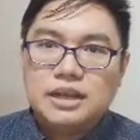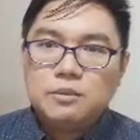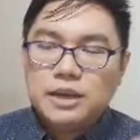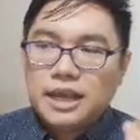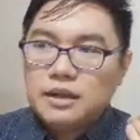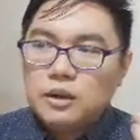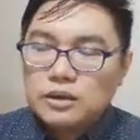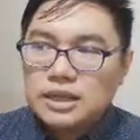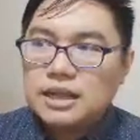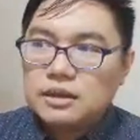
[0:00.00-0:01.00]
And when I
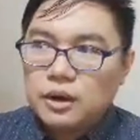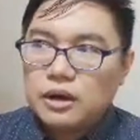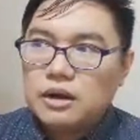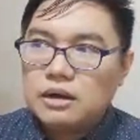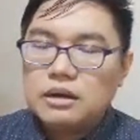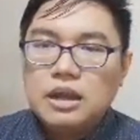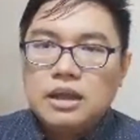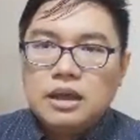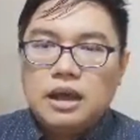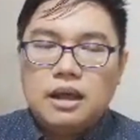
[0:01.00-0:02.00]
looked at her
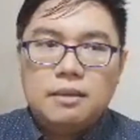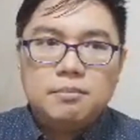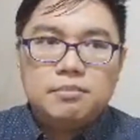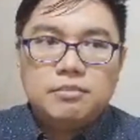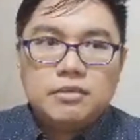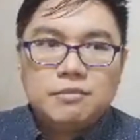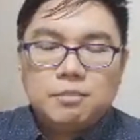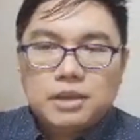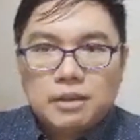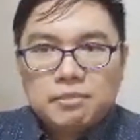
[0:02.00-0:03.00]

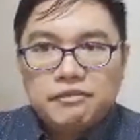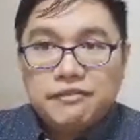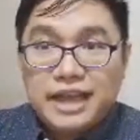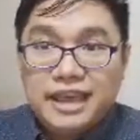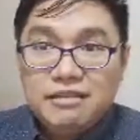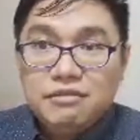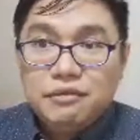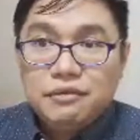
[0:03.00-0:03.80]
top five